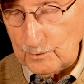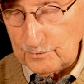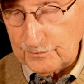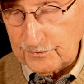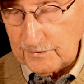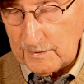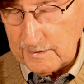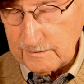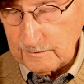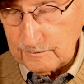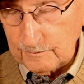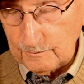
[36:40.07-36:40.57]
That's
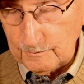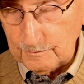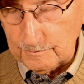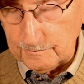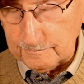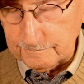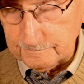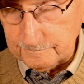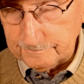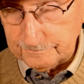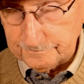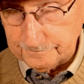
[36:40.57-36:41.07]
from the
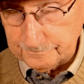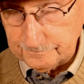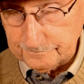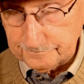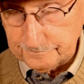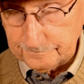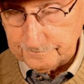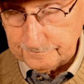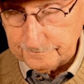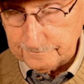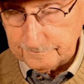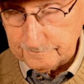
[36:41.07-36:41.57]
National
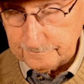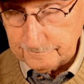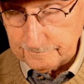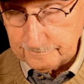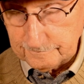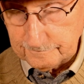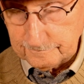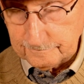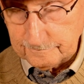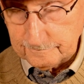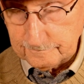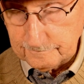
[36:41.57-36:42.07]
Museum,
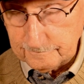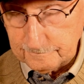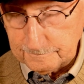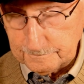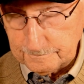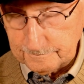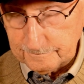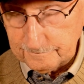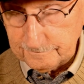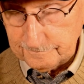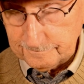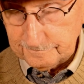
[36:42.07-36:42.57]
Americans in
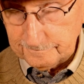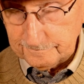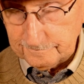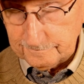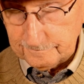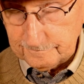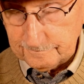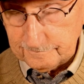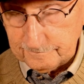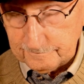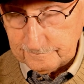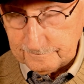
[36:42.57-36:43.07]
Wartime,
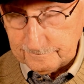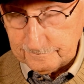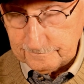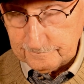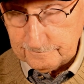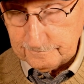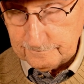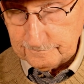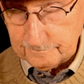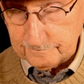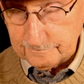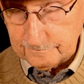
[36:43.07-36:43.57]

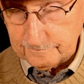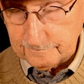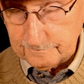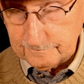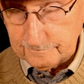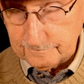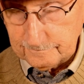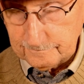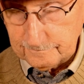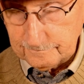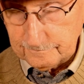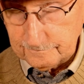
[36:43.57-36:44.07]
and
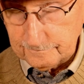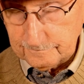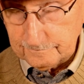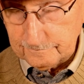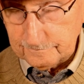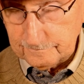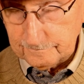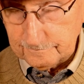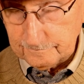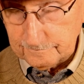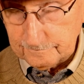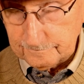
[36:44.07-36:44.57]
maybe just
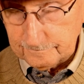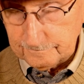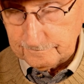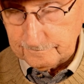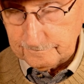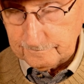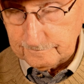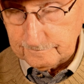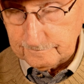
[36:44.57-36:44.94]
hold it up to the